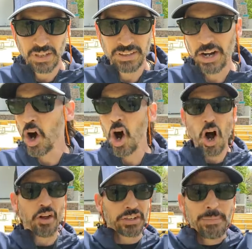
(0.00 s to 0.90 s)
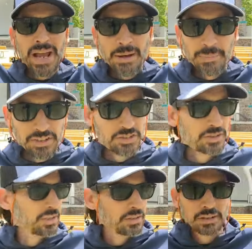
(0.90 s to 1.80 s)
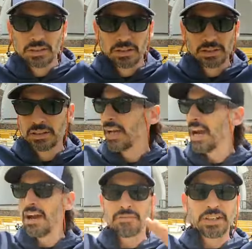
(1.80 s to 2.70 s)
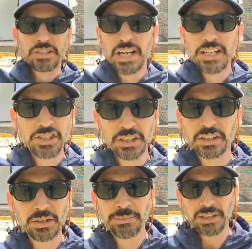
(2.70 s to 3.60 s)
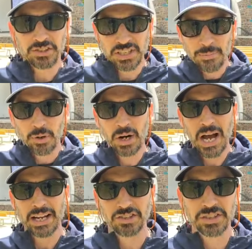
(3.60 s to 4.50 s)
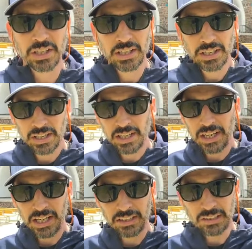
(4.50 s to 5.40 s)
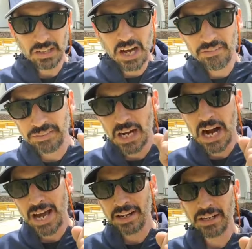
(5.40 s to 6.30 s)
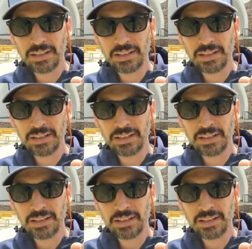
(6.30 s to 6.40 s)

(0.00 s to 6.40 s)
That all the commandments, every teaching could be summarized in love God